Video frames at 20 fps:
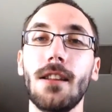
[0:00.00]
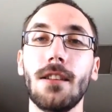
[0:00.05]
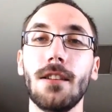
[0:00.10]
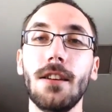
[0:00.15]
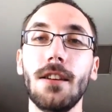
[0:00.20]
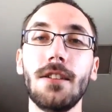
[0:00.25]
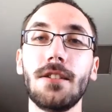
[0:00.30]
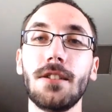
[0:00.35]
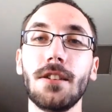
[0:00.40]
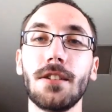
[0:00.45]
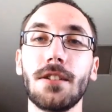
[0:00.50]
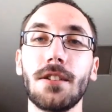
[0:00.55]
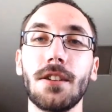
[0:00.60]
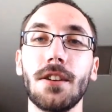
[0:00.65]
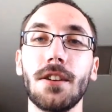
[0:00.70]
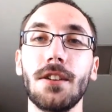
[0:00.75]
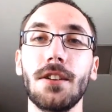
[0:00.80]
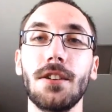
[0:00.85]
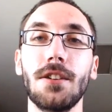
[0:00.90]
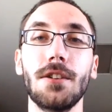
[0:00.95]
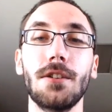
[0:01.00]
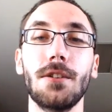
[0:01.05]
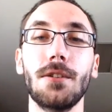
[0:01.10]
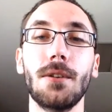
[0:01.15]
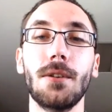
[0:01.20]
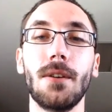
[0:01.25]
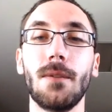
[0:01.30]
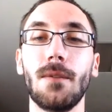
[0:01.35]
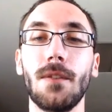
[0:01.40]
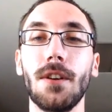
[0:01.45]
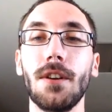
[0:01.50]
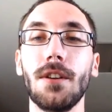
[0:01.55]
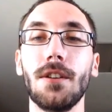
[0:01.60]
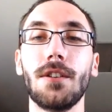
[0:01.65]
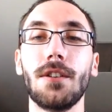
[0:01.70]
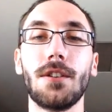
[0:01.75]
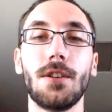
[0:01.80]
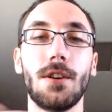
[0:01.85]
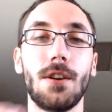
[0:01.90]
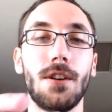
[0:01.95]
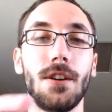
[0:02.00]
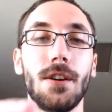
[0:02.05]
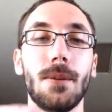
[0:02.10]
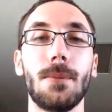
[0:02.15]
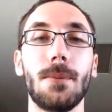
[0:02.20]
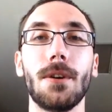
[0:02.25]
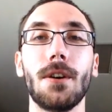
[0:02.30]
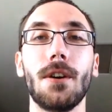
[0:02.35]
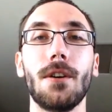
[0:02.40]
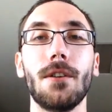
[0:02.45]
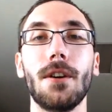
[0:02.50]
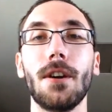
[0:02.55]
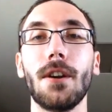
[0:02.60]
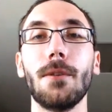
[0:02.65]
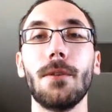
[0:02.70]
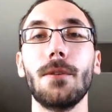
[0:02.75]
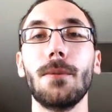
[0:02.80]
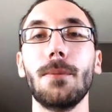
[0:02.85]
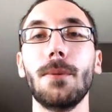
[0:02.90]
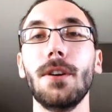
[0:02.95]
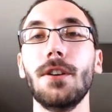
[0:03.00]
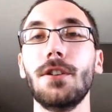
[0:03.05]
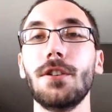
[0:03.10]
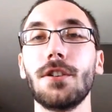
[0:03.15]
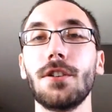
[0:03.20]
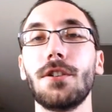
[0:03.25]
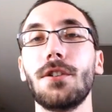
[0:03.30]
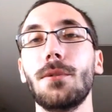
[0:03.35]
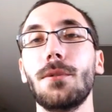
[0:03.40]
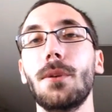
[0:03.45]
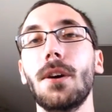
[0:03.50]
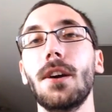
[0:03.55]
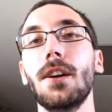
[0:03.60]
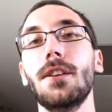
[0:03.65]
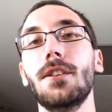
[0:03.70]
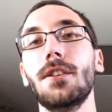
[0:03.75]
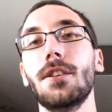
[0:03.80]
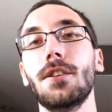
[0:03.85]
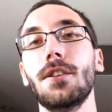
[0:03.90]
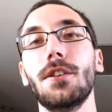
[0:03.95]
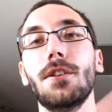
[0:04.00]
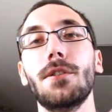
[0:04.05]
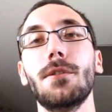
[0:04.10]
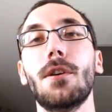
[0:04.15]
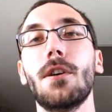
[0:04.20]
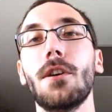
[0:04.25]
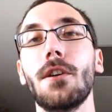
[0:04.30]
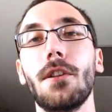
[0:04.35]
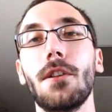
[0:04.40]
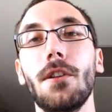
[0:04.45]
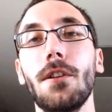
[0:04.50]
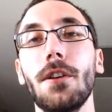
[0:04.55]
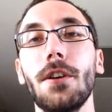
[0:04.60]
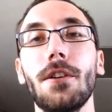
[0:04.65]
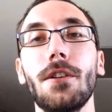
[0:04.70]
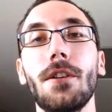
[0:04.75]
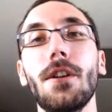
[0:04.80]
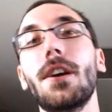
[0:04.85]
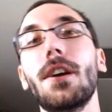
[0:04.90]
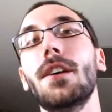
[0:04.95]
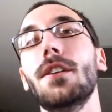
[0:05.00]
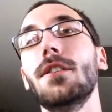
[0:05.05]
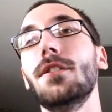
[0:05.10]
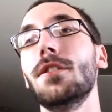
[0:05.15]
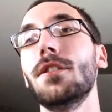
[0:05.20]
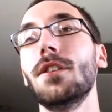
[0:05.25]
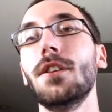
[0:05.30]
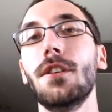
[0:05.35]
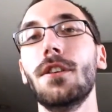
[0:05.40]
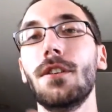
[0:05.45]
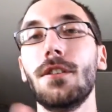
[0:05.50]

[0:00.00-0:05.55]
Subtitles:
the easiest thing to do if you didn't start dipping already would be just to wait until you are the legal age,